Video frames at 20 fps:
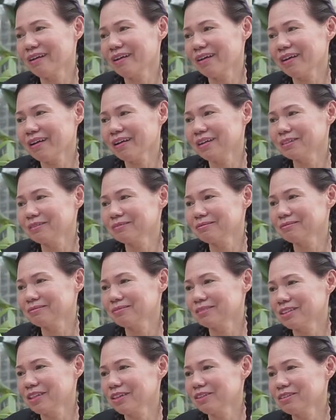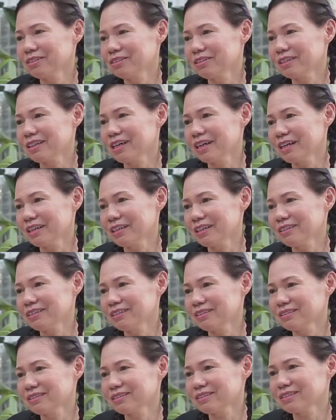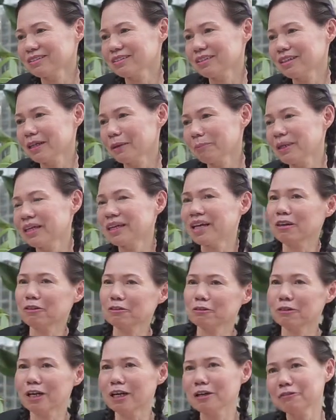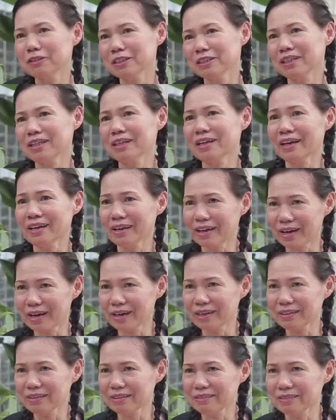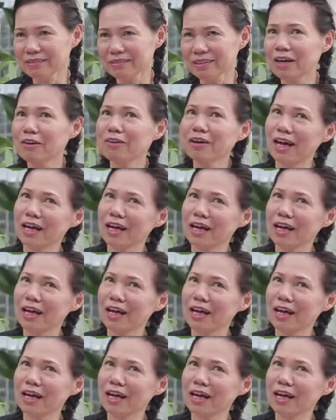And you know, I sort of like pick out whatever thing I like. Now